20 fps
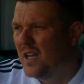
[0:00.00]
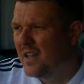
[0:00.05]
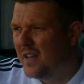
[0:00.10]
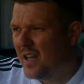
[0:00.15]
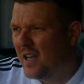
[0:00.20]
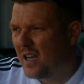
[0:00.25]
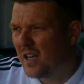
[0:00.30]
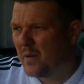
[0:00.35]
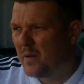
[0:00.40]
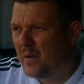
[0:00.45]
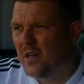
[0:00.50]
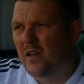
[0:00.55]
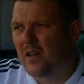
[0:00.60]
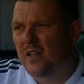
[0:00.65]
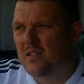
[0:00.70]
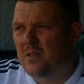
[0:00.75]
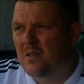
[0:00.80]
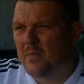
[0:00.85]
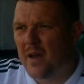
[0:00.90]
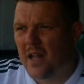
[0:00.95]
they're going to be
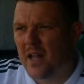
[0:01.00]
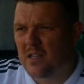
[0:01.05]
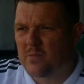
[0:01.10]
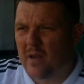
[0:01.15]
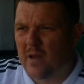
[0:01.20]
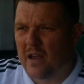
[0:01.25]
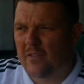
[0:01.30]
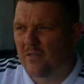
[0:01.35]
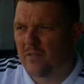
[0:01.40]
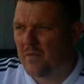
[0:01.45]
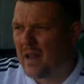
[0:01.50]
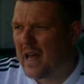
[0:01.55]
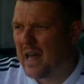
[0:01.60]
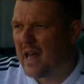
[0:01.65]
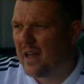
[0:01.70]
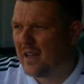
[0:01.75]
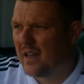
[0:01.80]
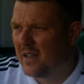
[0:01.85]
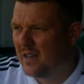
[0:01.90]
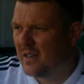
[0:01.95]
looking to bounce back from
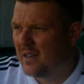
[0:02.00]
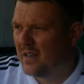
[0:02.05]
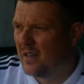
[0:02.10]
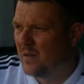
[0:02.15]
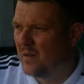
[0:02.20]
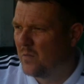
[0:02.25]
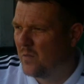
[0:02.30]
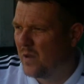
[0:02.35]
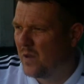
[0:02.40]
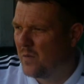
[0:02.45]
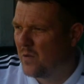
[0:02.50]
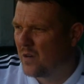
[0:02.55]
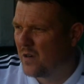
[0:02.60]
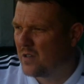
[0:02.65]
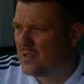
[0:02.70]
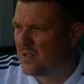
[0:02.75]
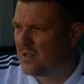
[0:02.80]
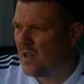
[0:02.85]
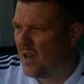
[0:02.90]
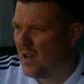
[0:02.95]
that, and we want
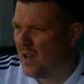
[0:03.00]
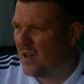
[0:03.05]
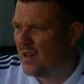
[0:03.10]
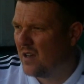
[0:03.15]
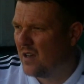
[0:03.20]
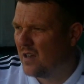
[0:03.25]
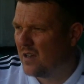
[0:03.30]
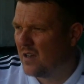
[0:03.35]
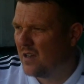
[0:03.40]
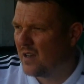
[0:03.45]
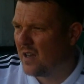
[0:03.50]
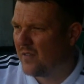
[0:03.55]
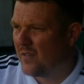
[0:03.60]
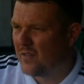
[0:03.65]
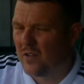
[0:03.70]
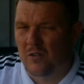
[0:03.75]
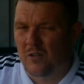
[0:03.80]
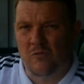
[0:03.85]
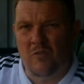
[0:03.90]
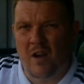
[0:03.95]
to start another
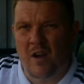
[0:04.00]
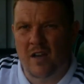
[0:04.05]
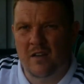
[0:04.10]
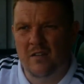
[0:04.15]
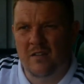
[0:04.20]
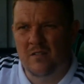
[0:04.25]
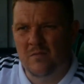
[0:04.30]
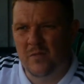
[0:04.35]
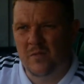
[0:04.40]
little run,